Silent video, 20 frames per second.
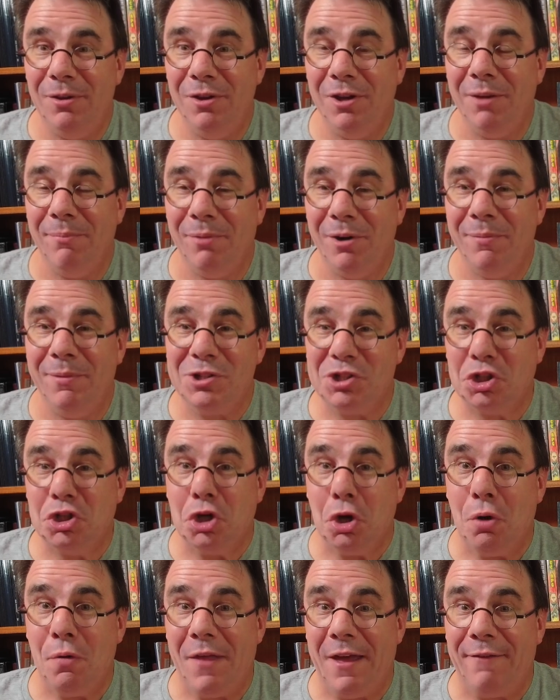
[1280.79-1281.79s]
You can pretty much
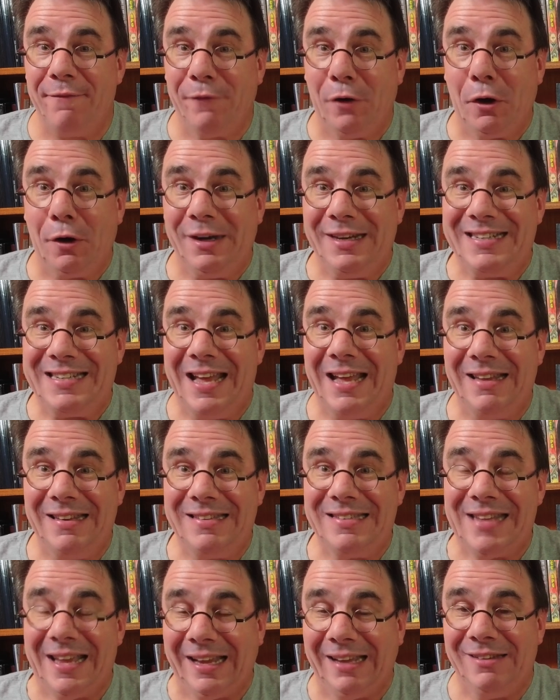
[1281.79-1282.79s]
go that far in 10
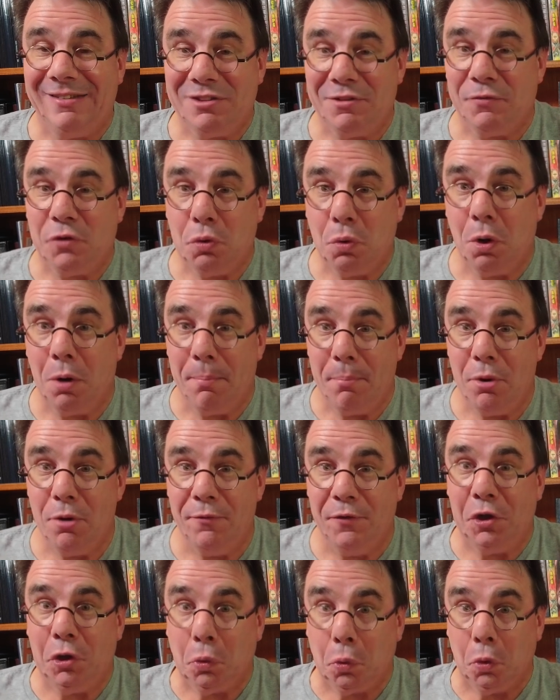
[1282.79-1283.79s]
seconds if you are
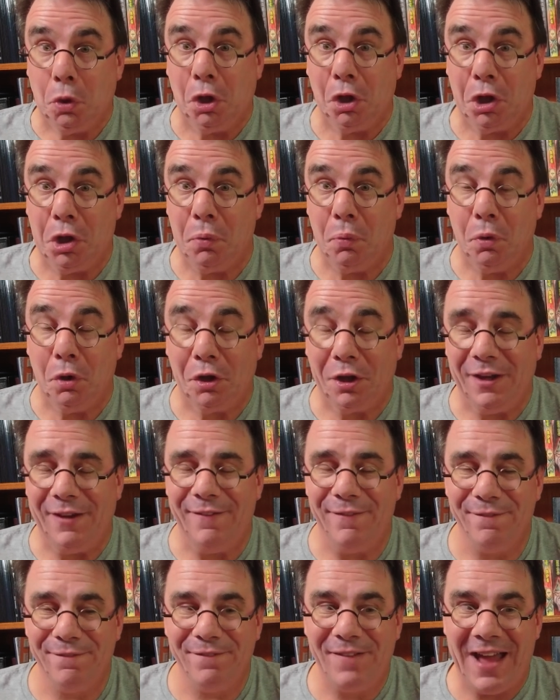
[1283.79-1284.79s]
moving really, really
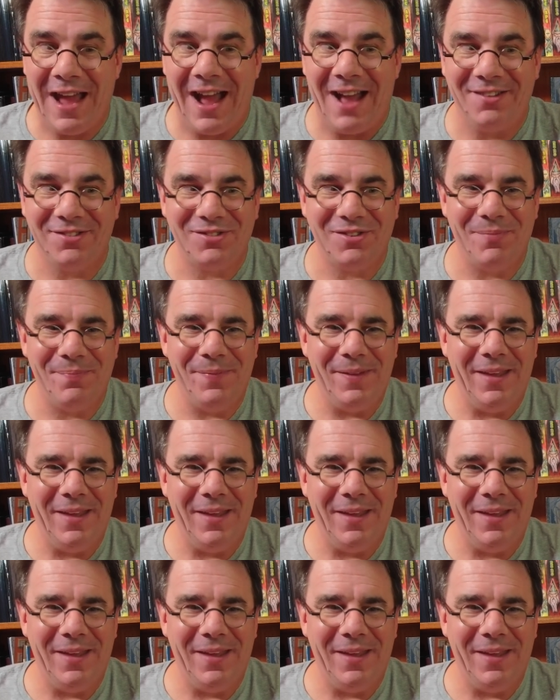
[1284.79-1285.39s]
fast.